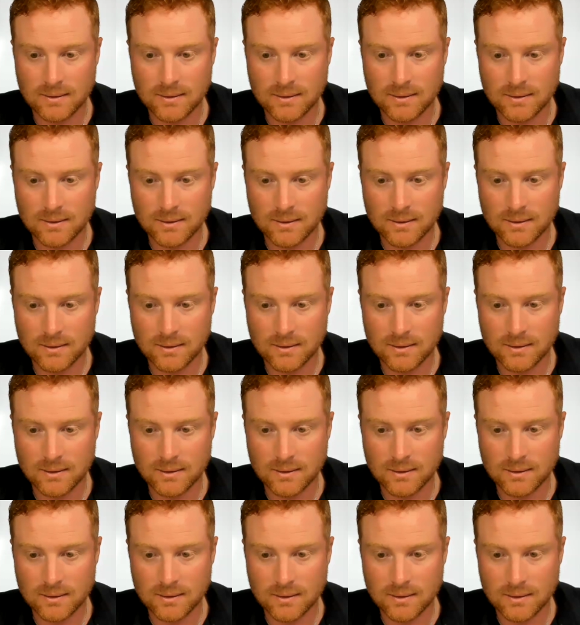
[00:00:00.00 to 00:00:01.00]

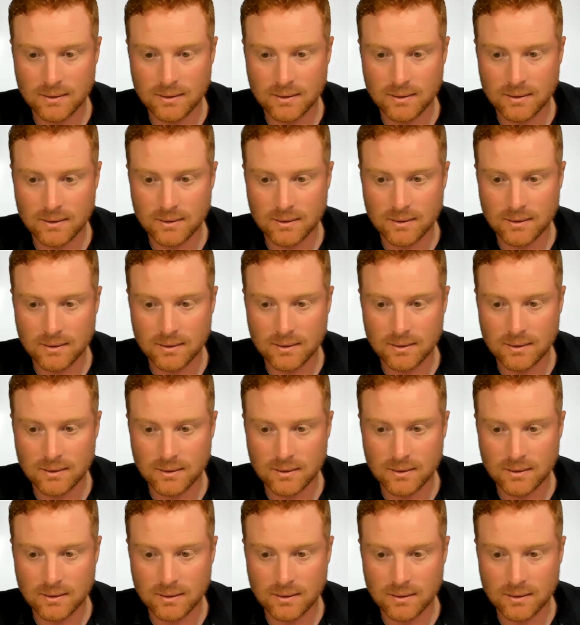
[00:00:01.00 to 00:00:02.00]

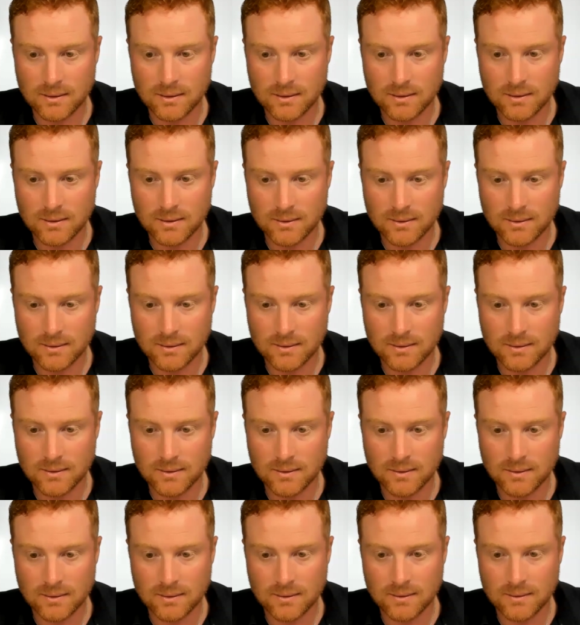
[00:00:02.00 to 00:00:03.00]

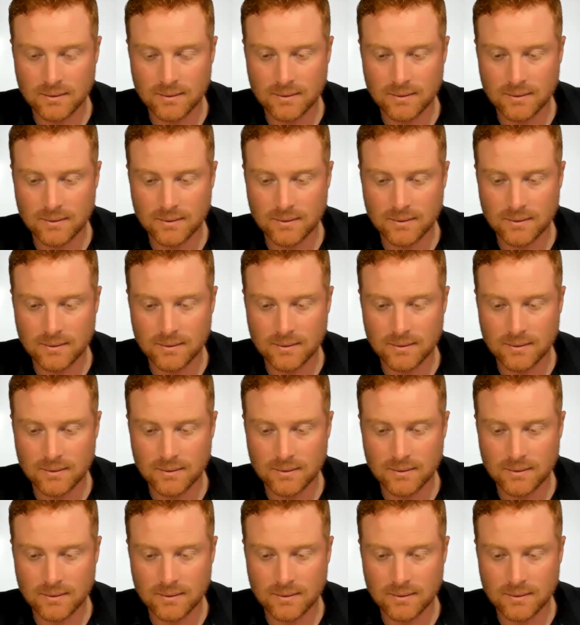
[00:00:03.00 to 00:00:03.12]
[no speech]